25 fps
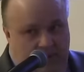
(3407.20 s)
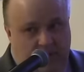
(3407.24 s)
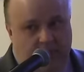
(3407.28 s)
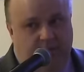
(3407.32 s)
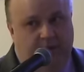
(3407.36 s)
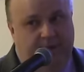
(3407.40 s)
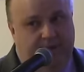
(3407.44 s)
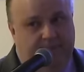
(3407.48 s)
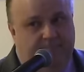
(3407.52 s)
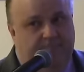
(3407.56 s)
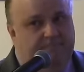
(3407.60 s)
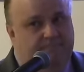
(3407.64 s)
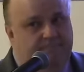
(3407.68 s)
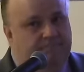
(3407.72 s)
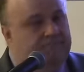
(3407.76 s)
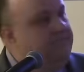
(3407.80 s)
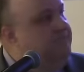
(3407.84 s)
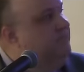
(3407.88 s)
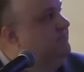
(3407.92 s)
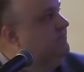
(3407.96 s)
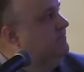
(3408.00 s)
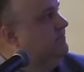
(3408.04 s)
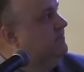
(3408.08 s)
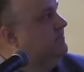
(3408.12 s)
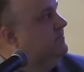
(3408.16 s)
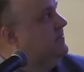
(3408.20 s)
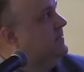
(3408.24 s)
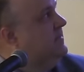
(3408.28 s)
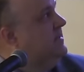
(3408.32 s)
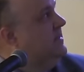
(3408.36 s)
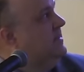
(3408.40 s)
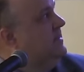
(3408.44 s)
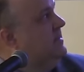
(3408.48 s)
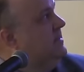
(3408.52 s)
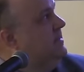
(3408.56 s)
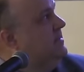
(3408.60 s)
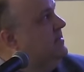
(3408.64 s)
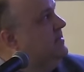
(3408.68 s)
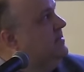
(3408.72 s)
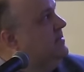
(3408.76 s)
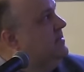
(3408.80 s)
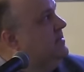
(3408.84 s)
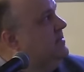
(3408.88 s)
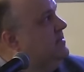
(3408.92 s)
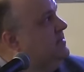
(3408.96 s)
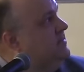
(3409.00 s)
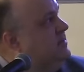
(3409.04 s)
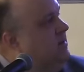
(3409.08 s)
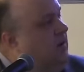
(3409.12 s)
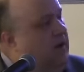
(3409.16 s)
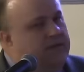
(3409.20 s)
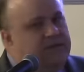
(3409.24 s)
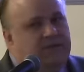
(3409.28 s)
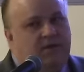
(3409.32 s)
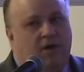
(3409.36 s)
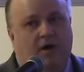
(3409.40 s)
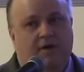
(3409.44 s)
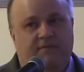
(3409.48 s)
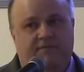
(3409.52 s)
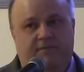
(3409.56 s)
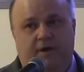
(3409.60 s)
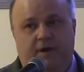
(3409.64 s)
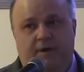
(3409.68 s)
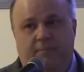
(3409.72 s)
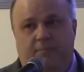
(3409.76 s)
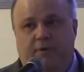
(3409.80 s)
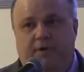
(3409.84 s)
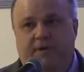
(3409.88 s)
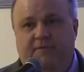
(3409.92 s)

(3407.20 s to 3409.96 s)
go ahead. So, I'll talk very